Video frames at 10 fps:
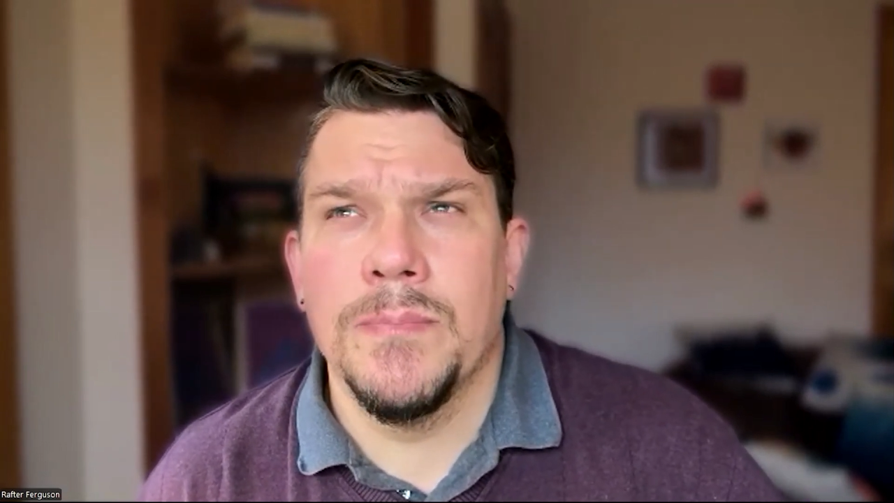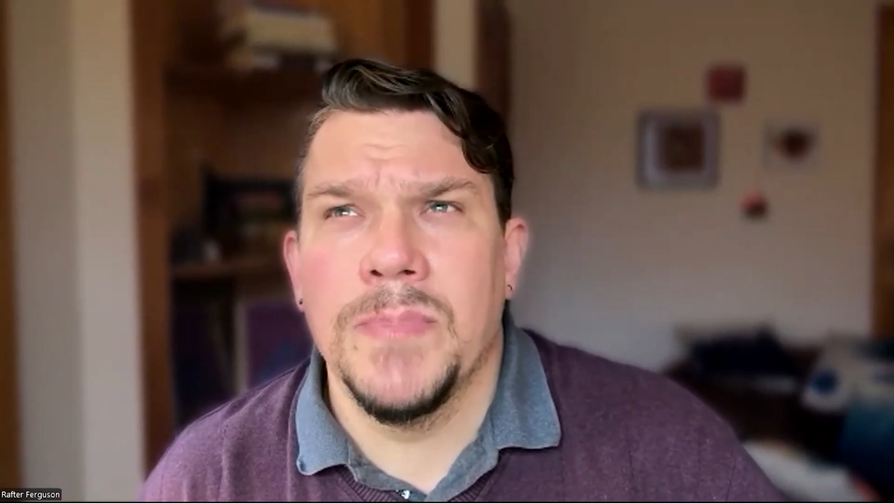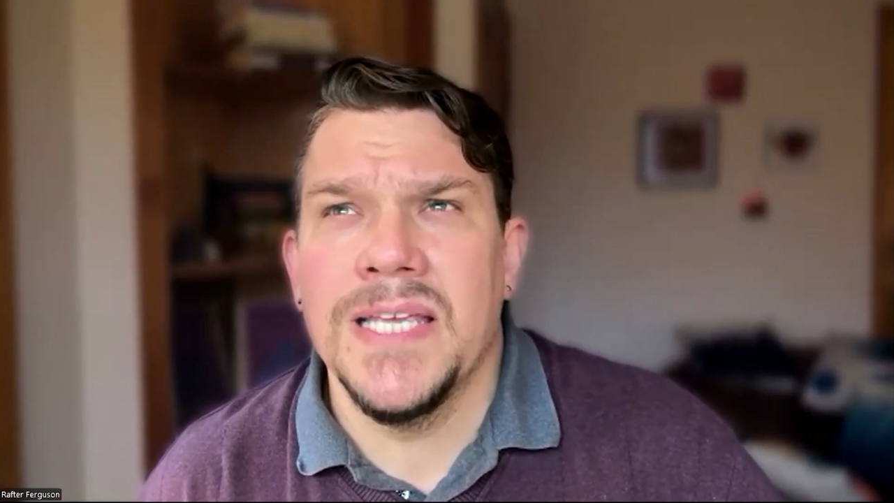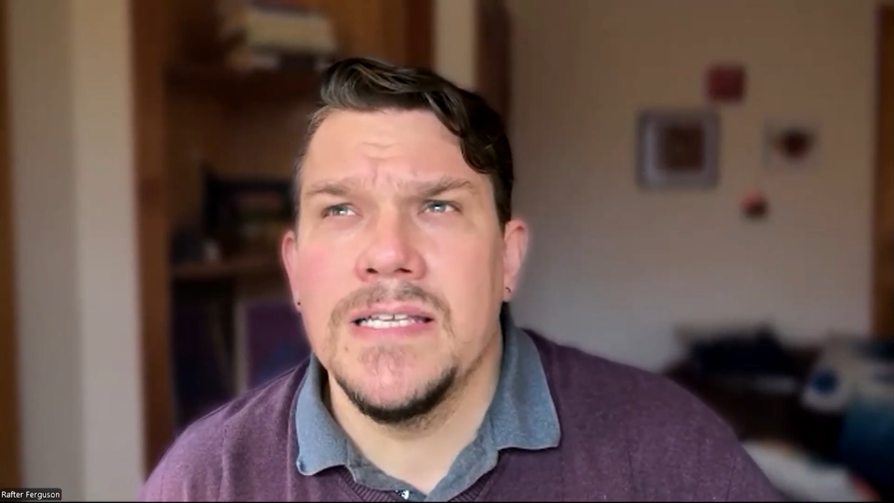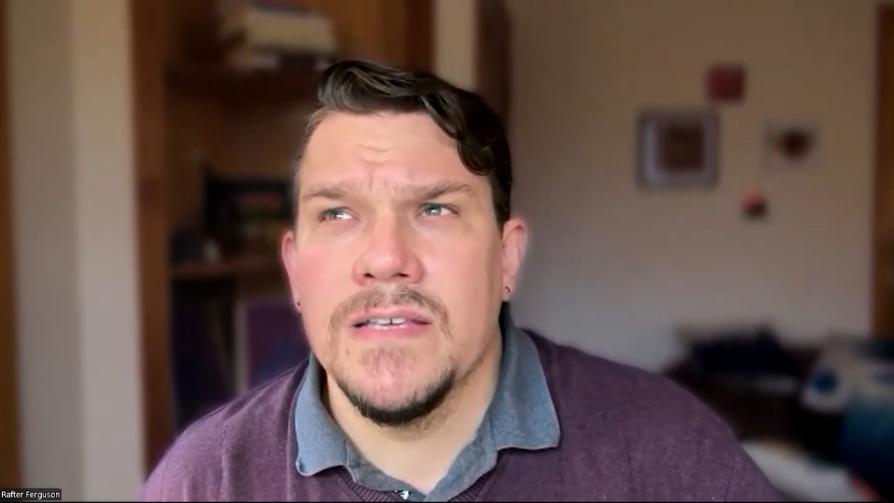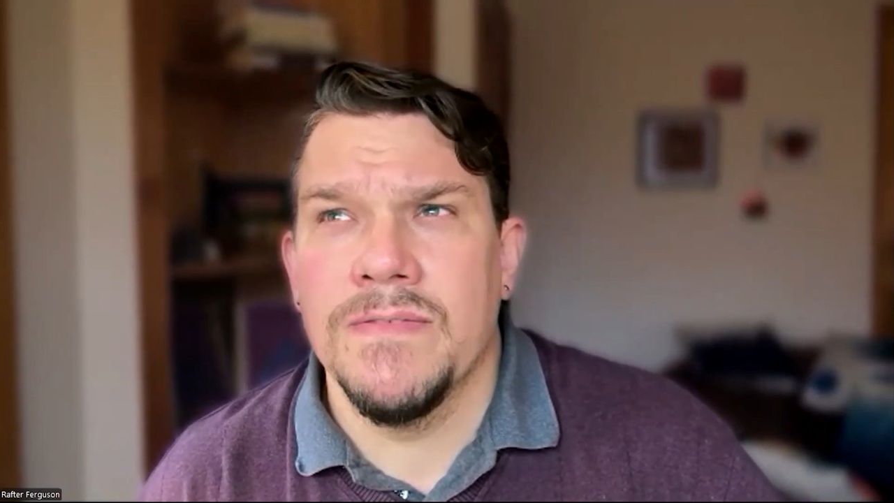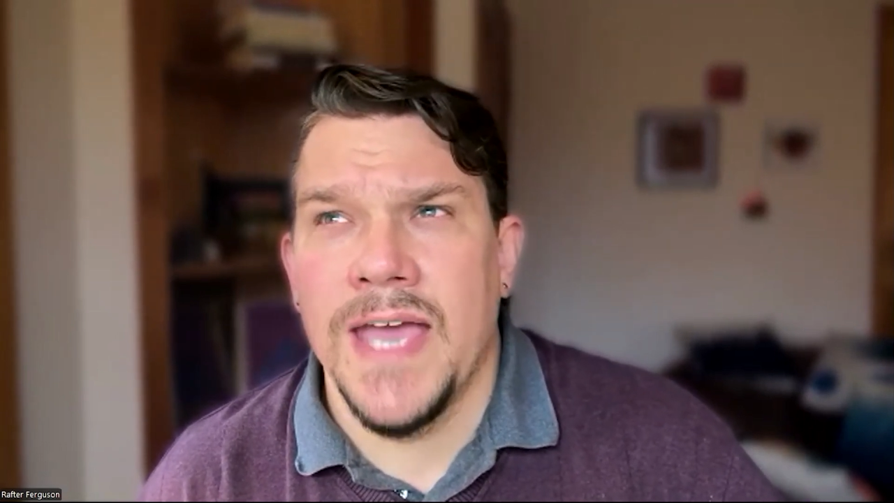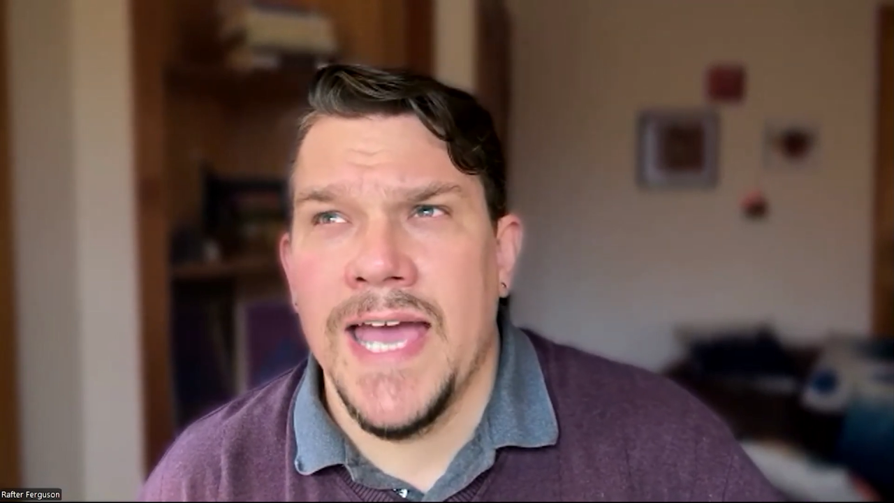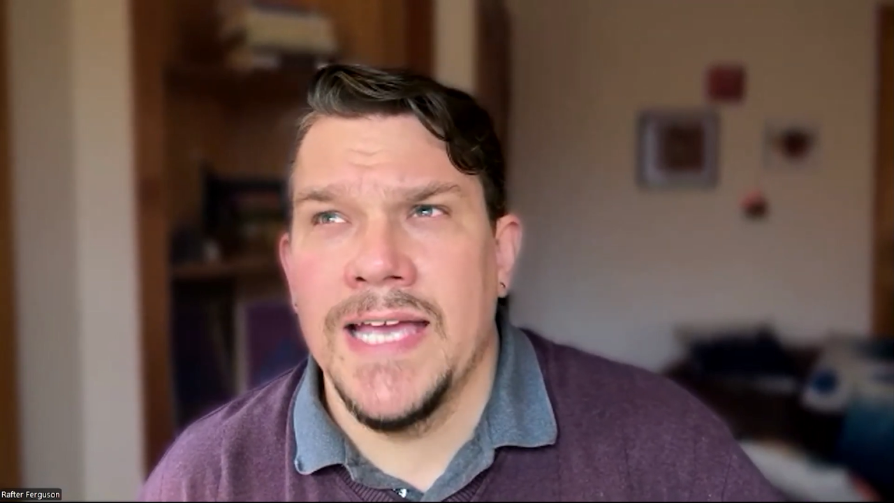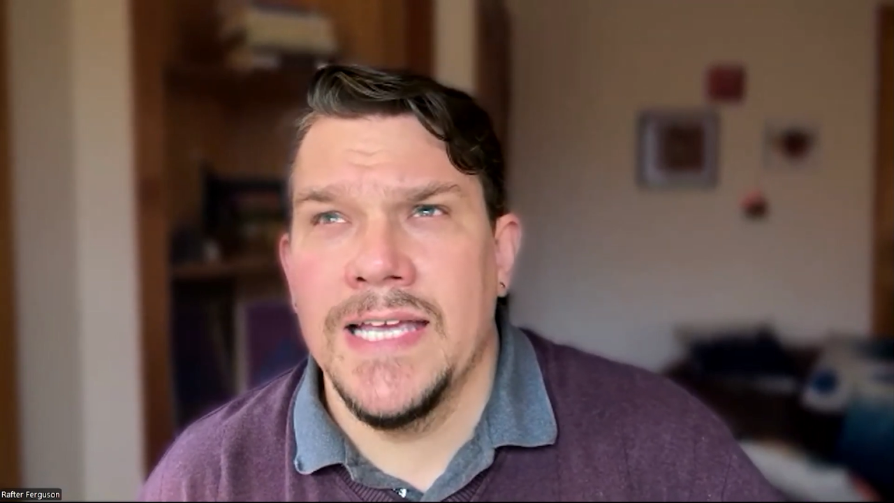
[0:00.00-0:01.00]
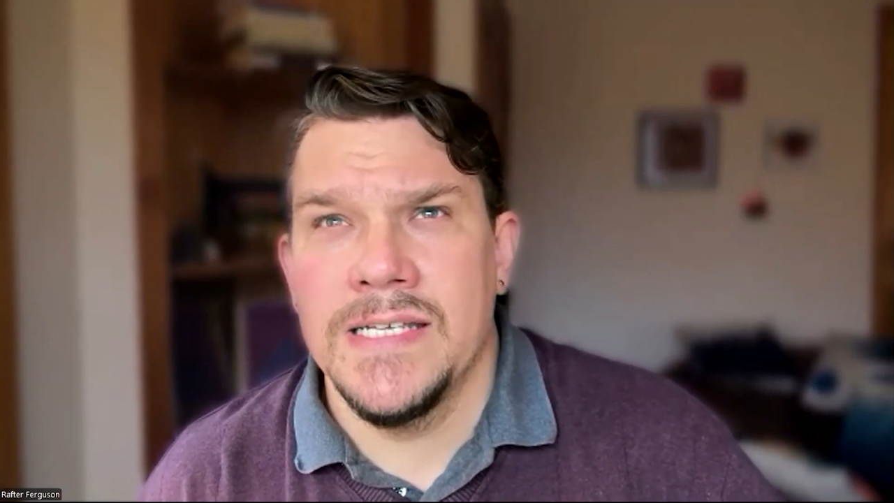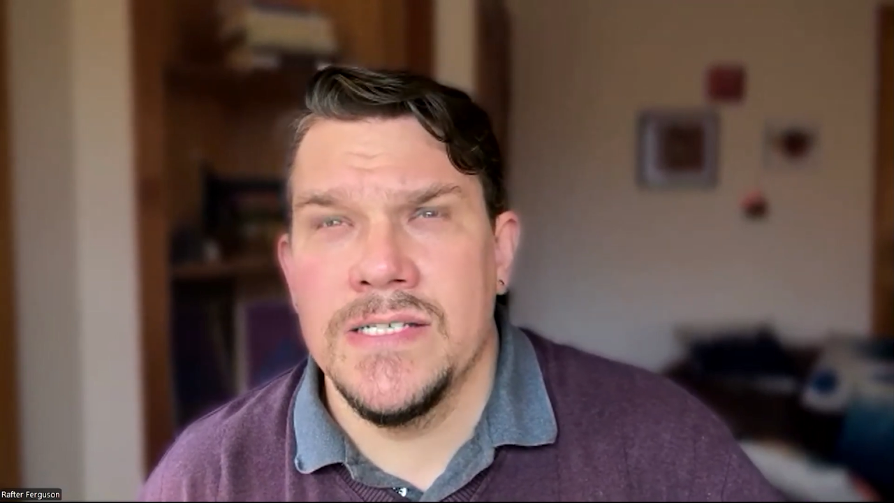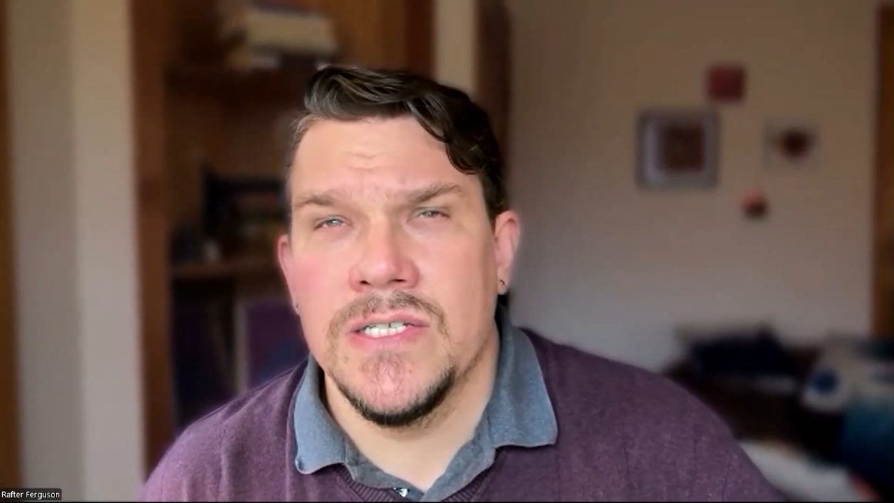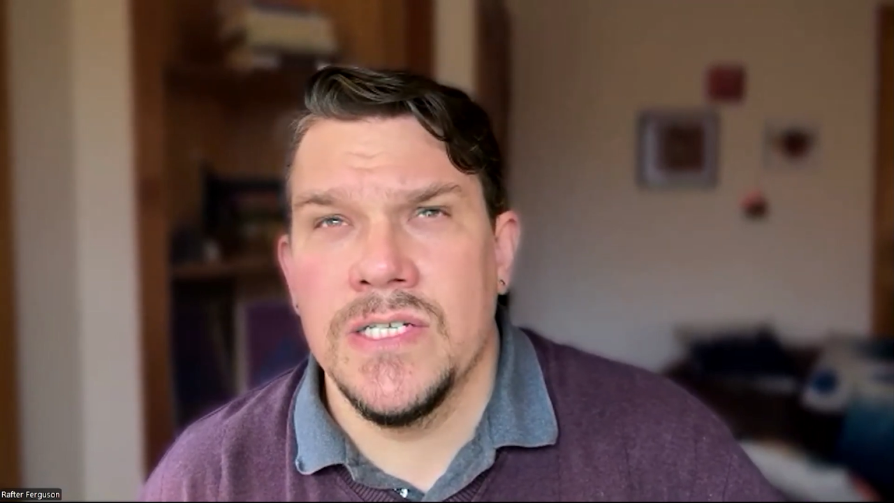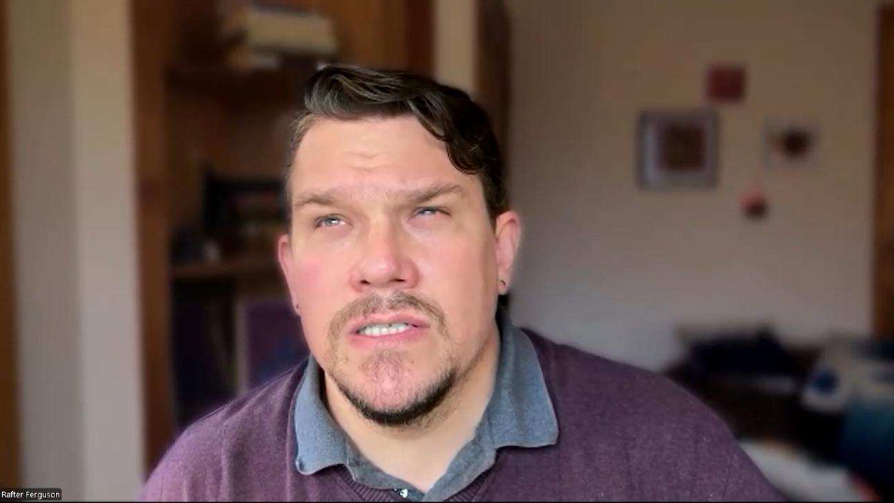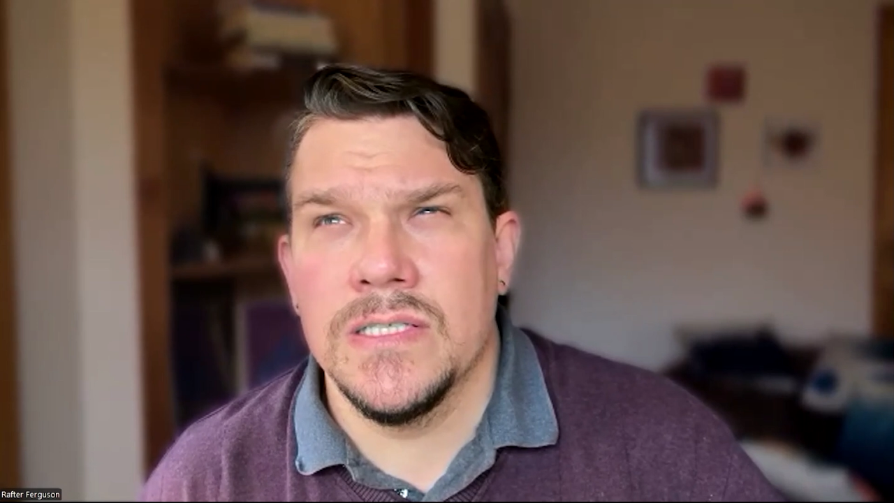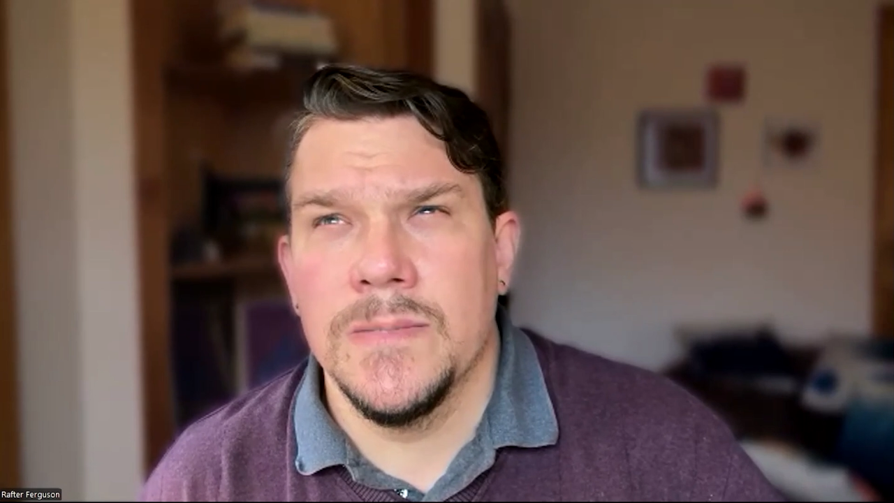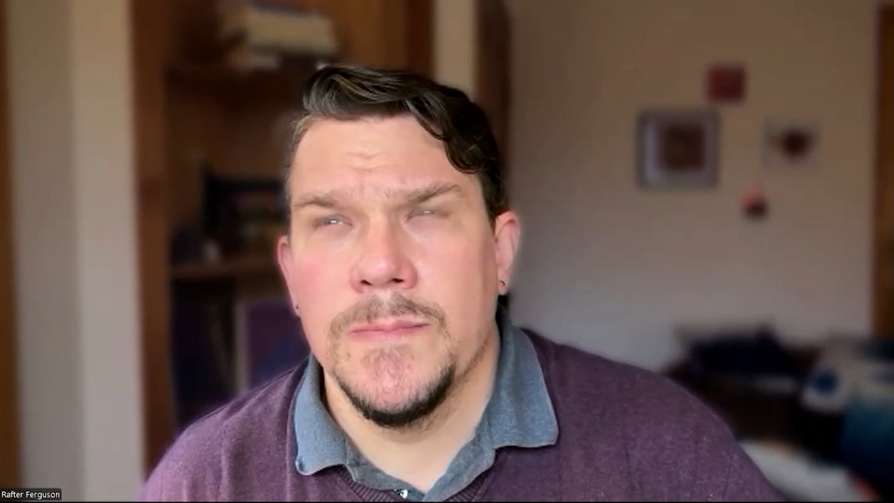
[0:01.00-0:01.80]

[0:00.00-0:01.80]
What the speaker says: piece of that is just